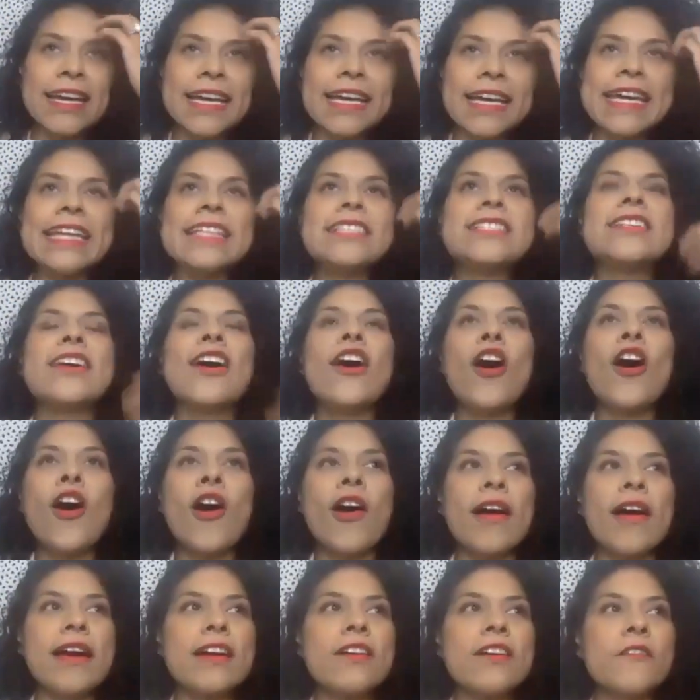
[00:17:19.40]
It's
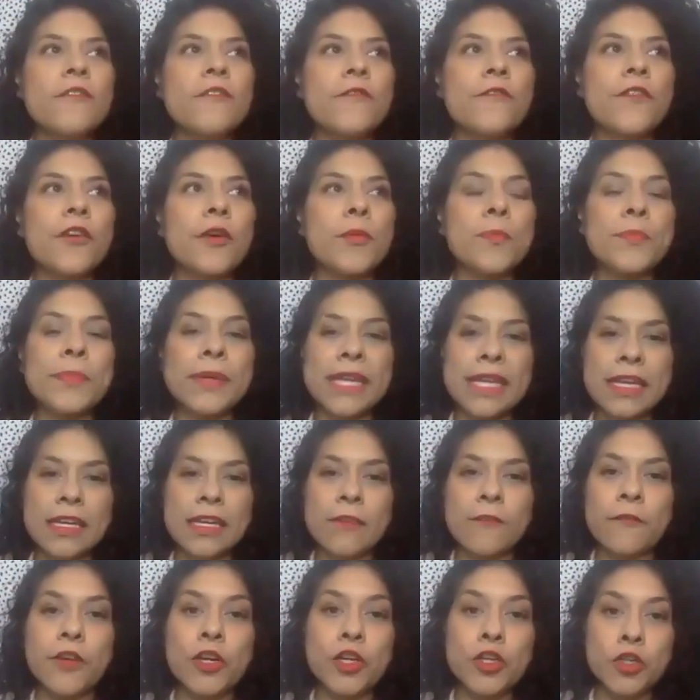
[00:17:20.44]
hard for
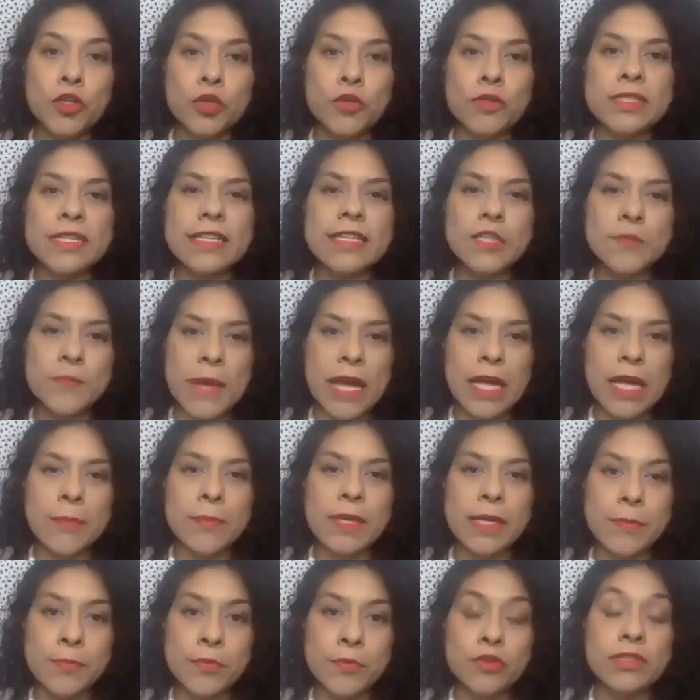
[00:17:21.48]
you to expect
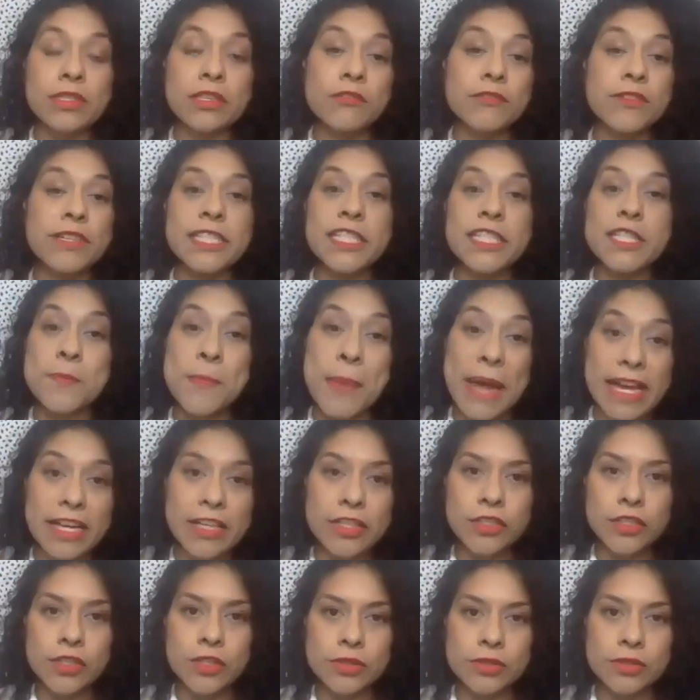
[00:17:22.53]
people to
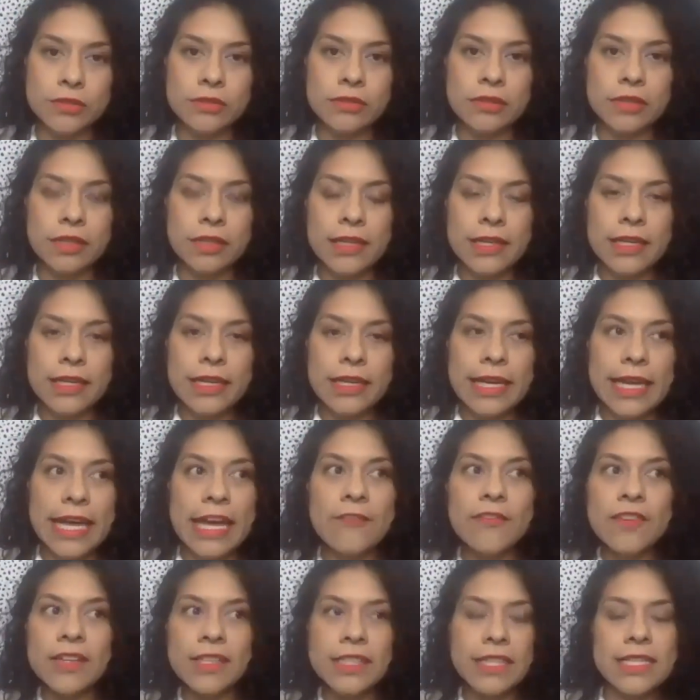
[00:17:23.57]
respect you
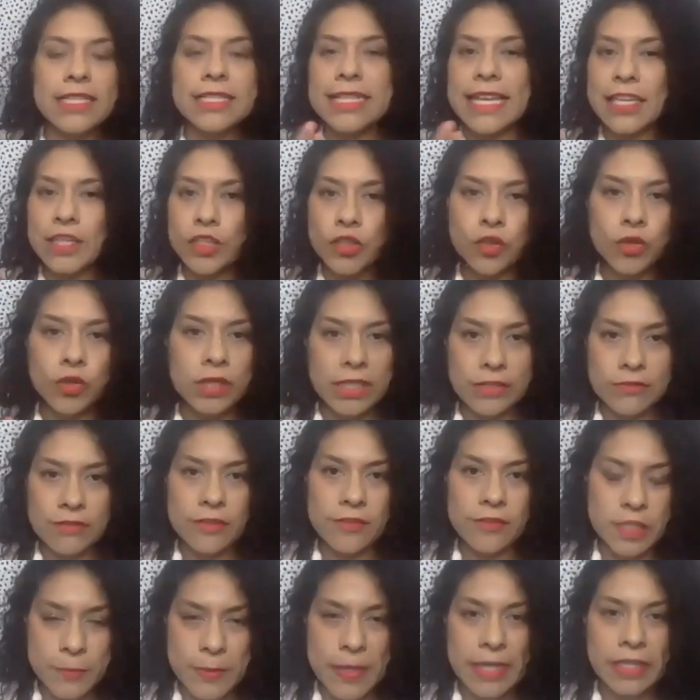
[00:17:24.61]
if it looks like you don't even
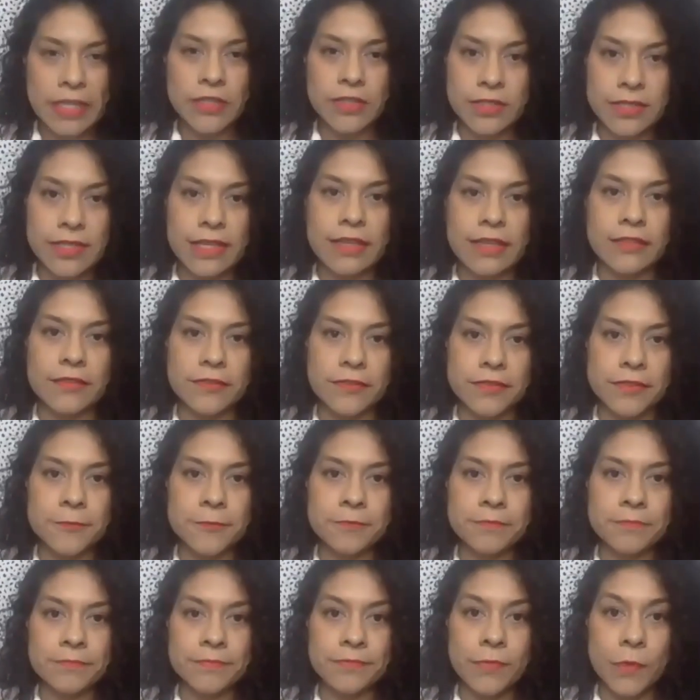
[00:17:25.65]
respect yourself.
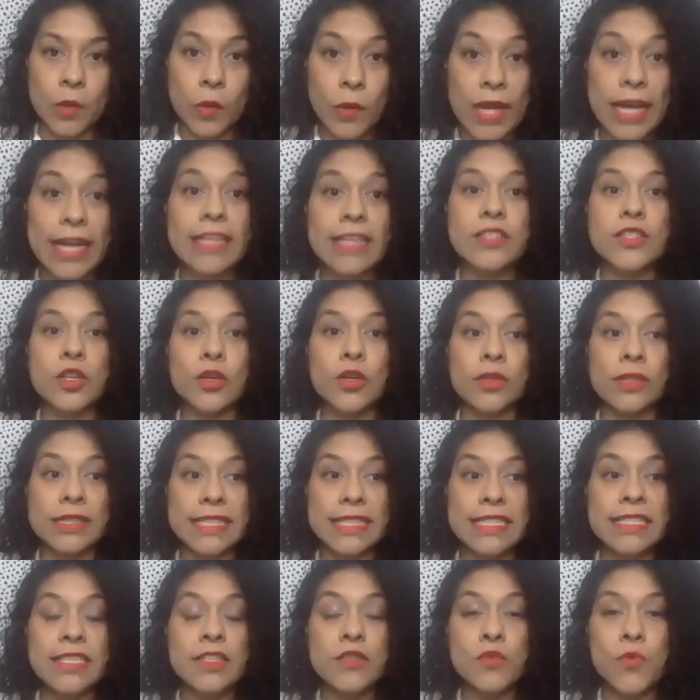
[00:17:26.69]
Okay, so
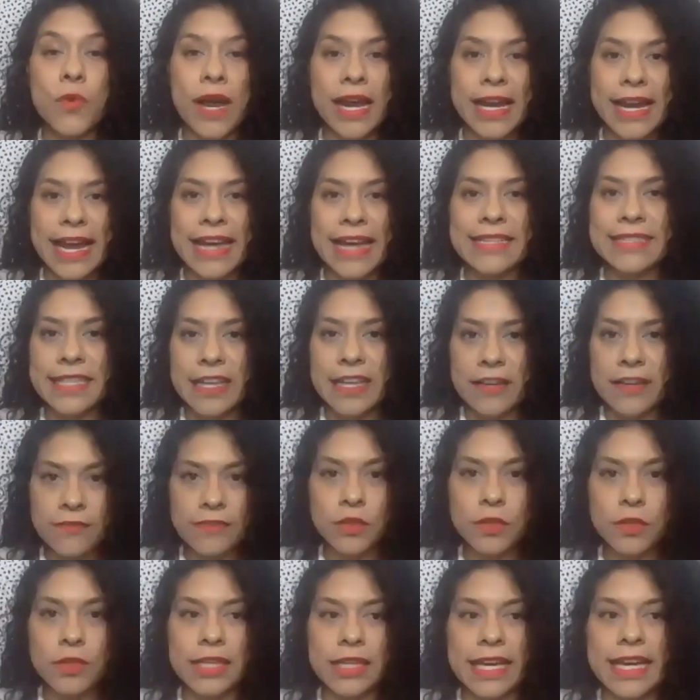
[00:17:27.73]
this is why I
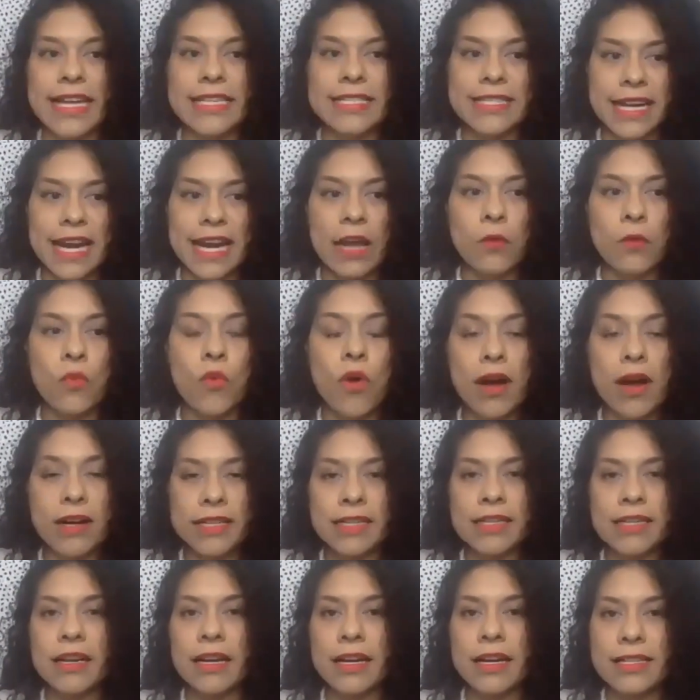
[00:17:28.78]
definitely, like I said, I
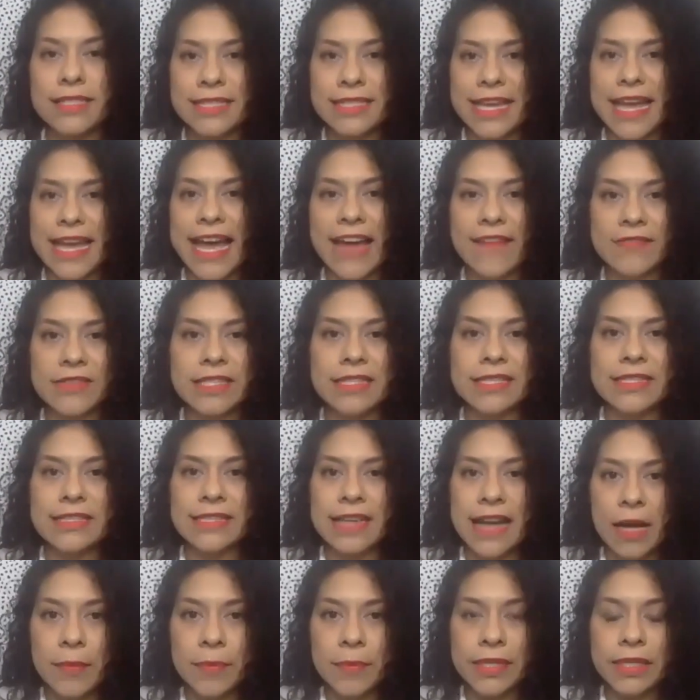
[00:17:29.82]
wanted us to have this
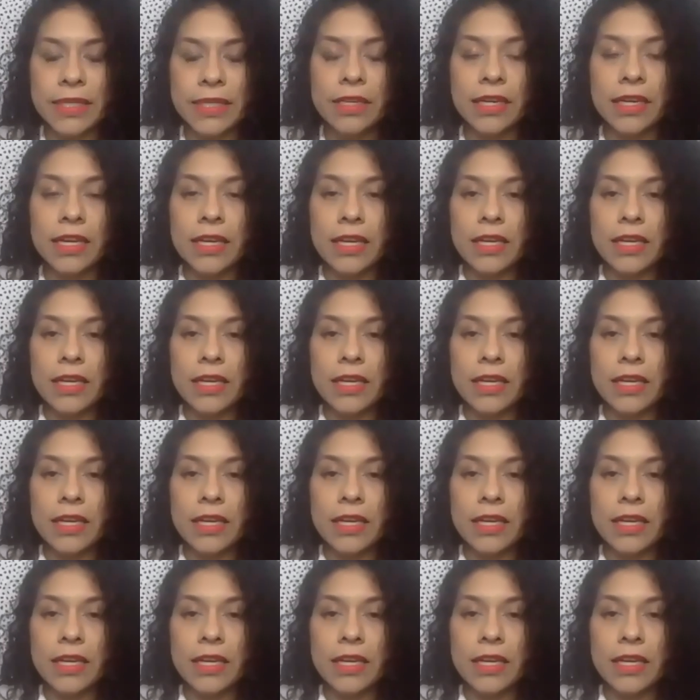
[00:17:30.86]
topic,